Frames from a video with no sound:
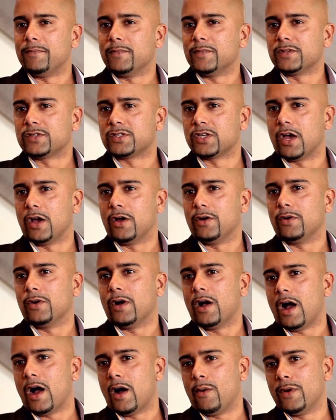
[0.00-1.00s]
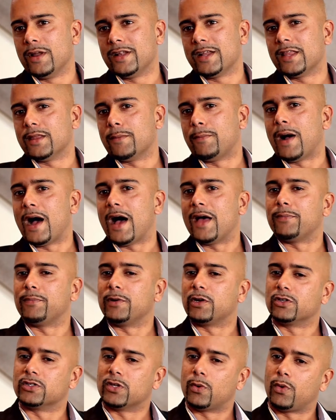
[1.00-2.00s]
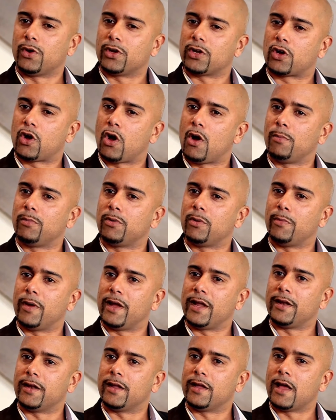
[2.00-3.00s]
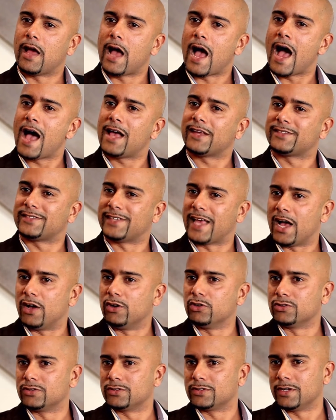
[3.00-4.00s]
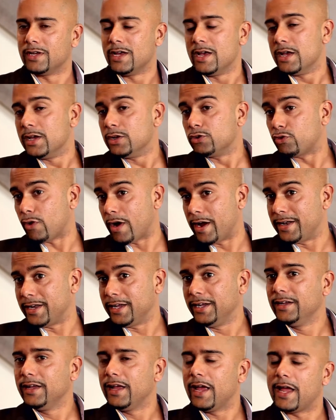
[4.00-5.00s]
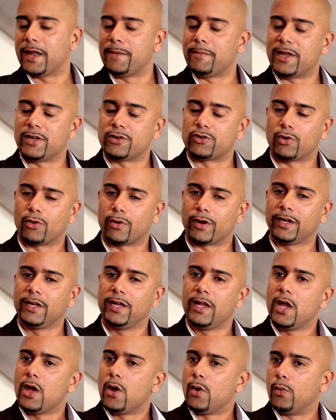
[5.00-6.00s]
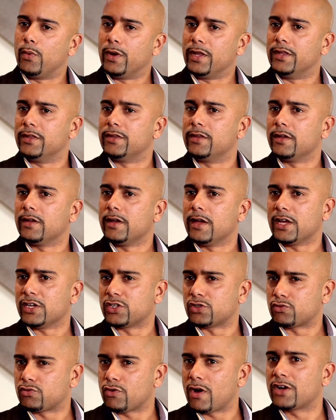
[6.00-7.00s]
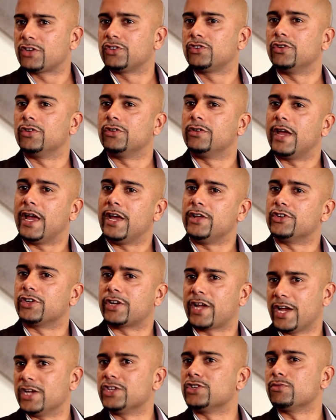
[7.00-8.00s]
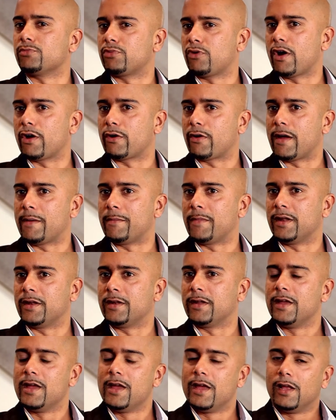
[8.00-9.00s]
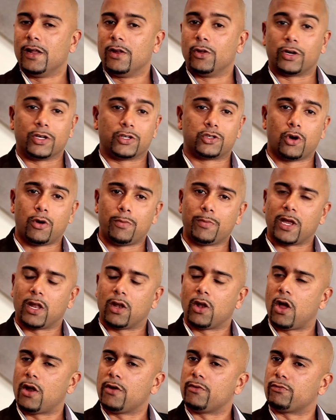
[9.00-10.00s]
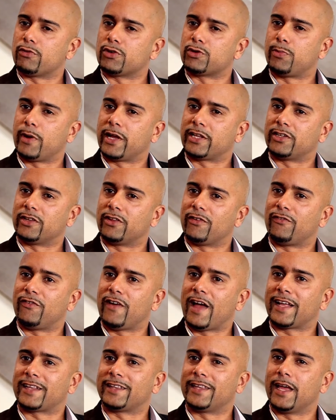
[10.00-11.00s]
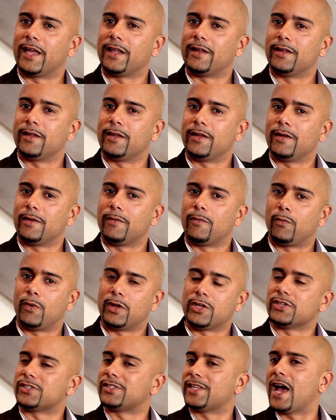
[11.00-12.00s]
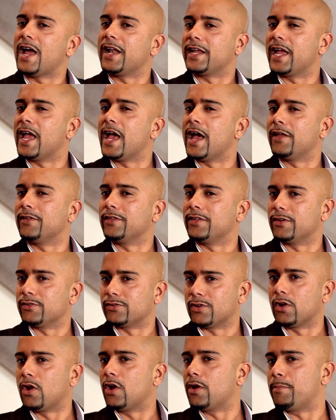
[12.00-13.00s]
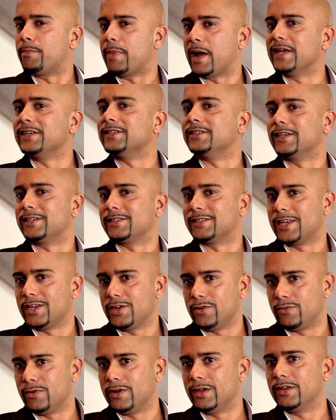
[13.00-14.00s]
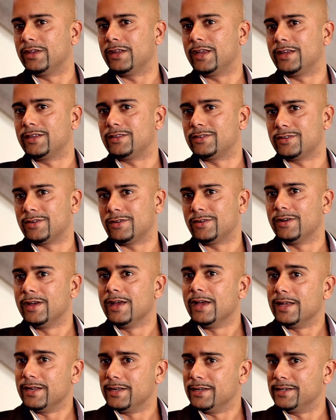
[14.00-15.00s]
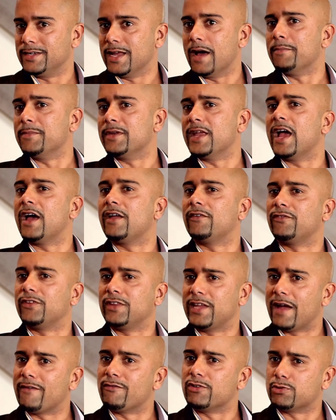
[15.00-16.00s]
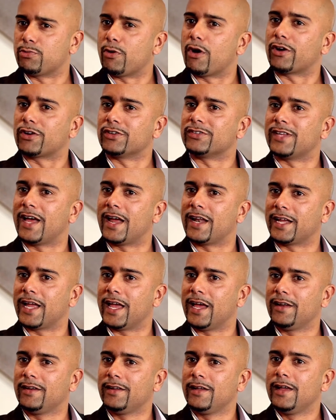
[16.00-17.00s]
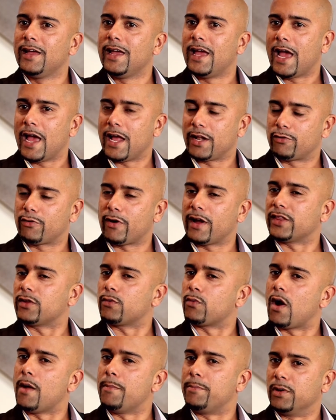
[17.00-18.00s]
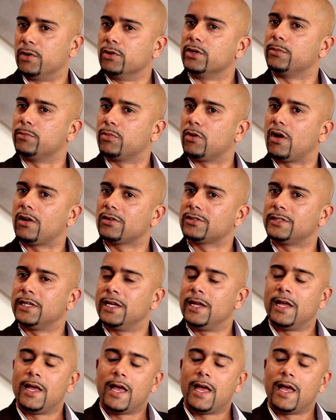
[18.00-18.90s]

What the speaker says: So I went down the path because I wanted to complement our sales training and mentoring with a structured education program. And look, it taught me a lot in respect to the fact that when you're starting out, there's a lot of basics that you really need to dumb down for the average broker starting out and create the right building blocks.